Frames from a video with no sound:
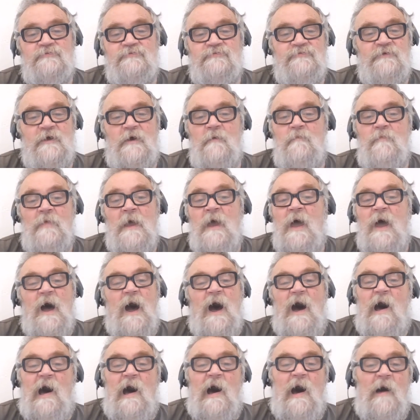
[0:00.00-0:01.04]
So
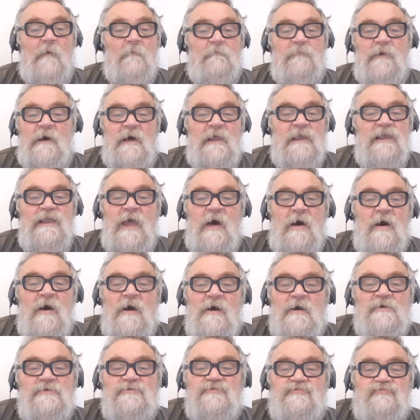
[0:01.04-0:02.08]
a hump, a
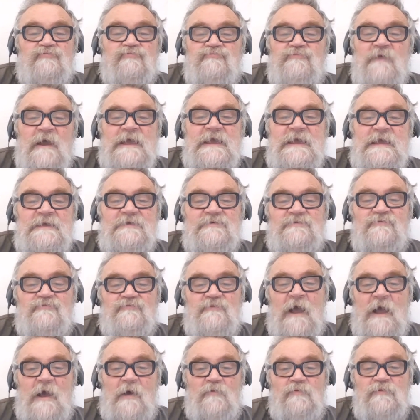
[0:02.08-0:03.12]
large raised
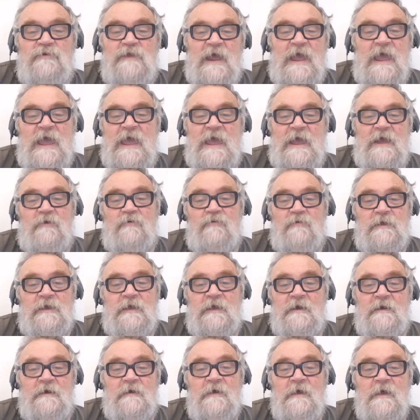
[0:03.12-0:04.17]
round
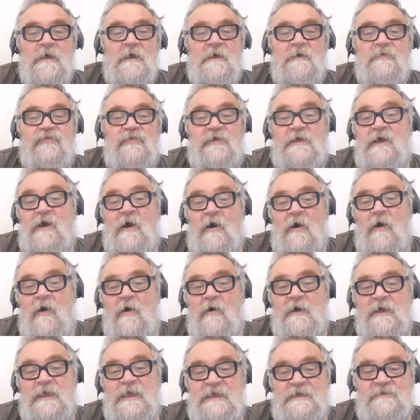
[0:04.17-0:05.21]
area. The
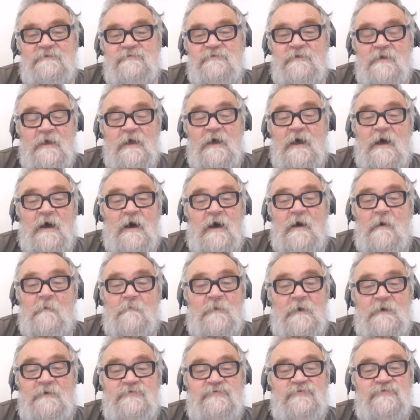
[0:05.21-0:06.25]
car hit
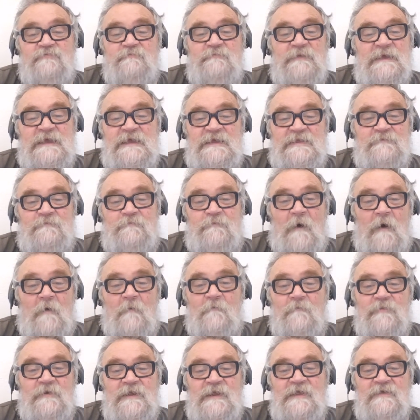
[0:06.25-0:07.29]
a speed
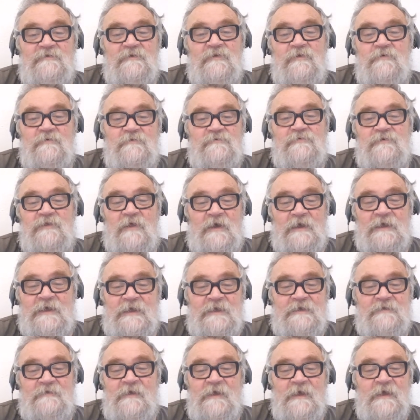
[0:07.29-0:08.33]
bump and it looks like
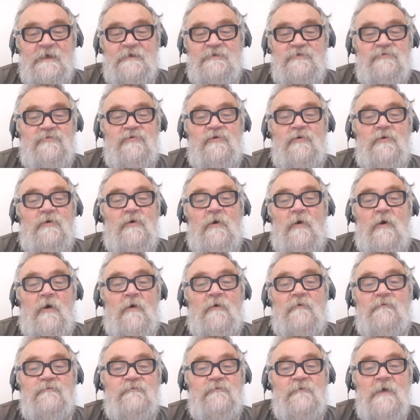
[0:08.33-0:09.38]
it took
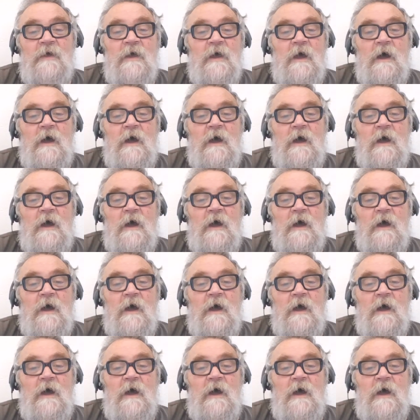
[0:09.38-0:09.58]
off.